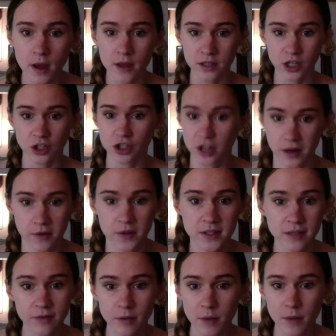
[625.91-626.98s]
to share this
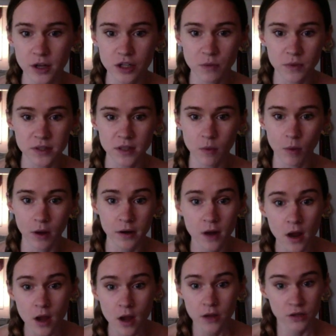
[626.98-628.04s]
information with someone,
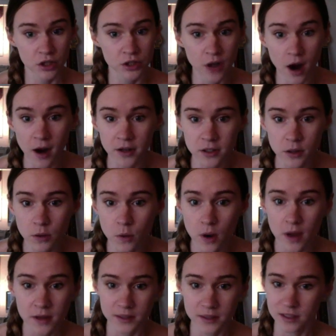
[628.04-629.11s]
to talk to
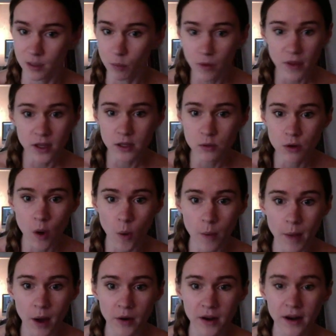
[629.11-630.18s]
someone that you know
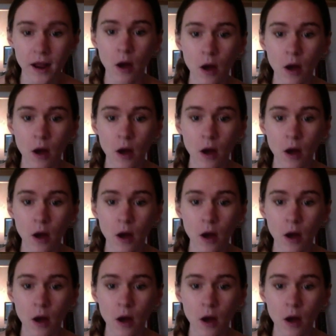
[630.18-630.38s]
about it,